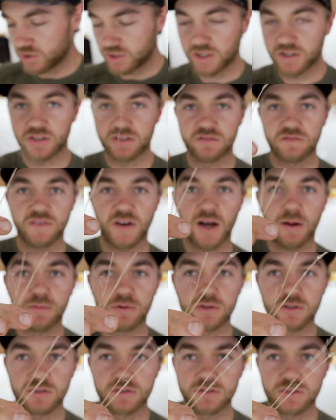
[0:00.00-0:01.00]
getting these
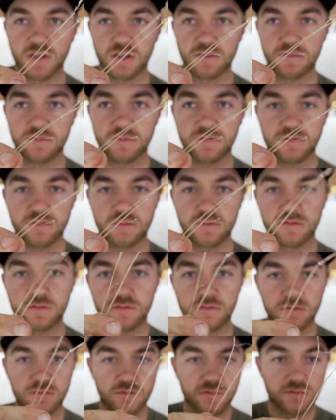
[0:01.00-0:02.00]
fiber stuff. On the